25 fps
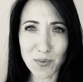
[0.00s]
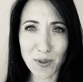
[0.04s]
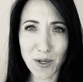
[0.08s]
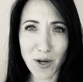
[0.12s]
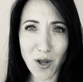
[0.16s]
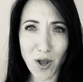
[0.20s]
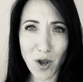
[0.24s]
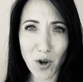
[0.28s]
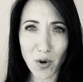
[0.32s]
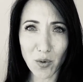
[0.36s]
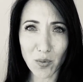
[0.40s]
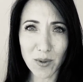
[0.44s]

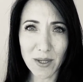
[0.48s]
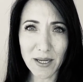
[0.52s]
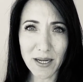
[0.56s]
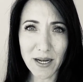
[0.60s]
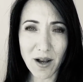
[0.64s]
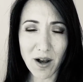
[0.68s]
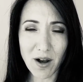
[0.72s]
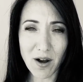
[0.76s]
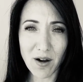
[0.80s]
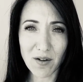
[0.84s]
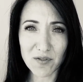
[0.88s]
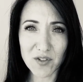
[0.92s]
but only
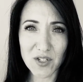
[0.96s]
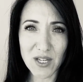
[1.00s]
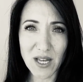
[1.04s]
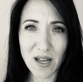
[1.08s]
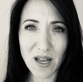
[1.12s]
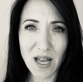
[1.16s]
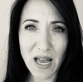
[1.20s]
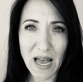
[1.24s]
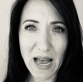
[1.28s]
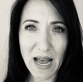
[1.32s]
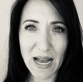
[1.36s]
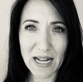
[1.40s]

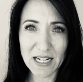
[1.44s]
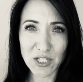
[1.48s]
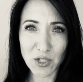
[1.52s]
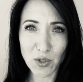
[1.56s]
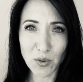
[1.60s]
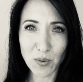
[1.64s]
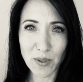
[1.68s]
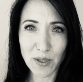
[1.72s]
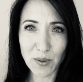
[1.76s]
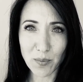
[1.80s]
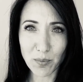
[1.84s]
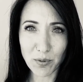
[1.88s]
after
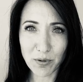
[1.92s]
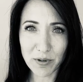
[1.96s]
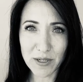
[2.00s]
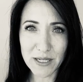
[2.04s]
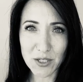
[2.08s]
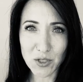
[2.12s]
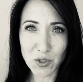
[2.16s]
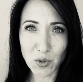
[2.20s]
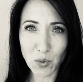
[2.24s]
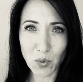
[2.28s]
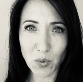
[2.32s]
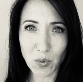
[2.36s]
adequate
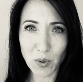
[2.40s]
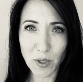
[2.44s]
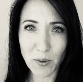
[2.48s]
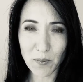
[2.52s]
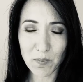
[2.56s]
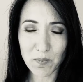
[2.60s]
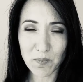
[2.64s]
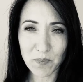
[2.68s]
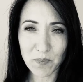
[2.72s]
pre-talk.